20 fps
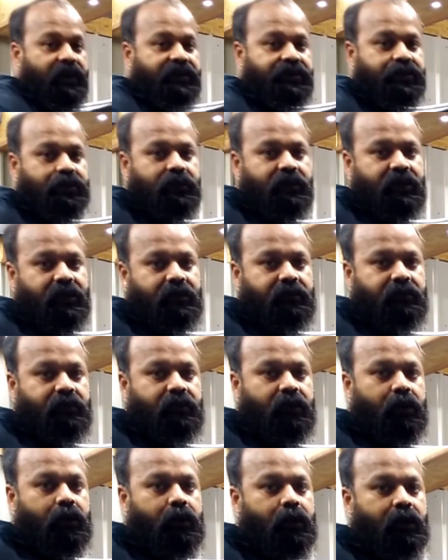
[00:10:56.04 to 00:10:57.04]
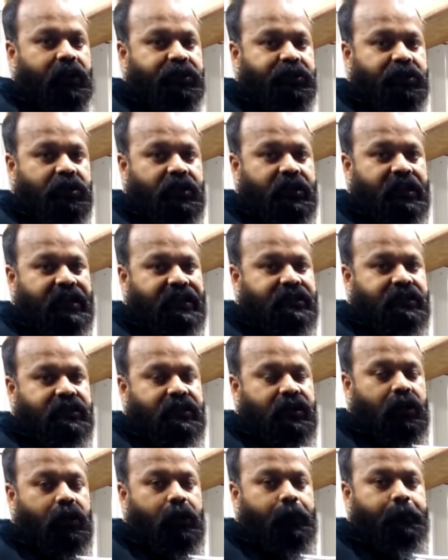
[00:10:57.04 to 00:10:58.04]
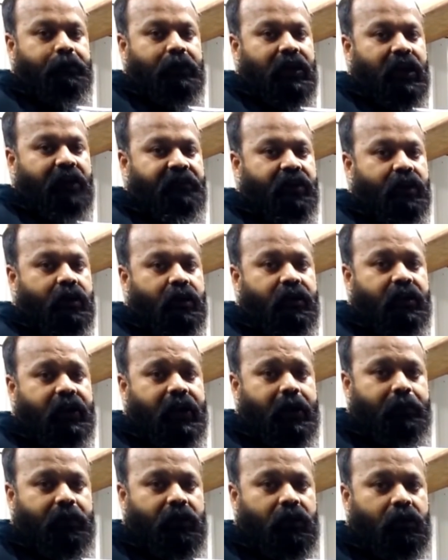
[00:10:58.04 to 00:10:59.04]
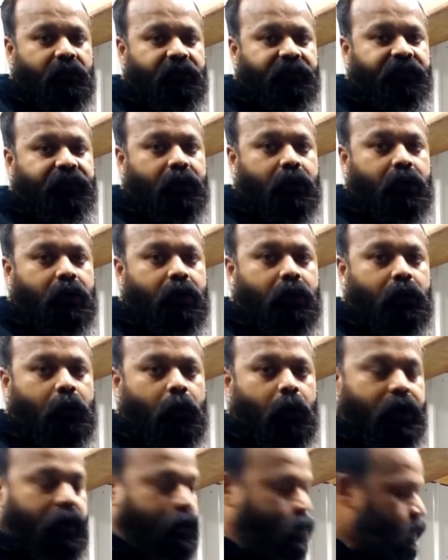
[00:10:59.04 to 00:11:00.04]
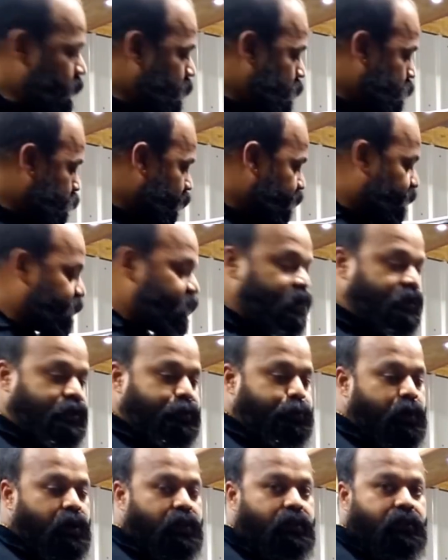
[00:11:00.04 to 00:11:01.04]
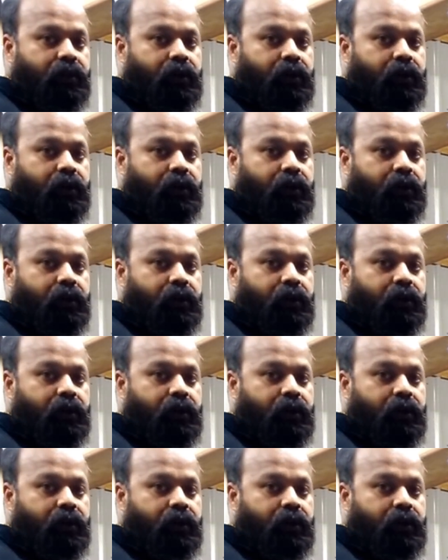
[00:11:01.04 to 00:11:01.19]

mentioned, this engine needs 1100 ml of oil. So I've finished with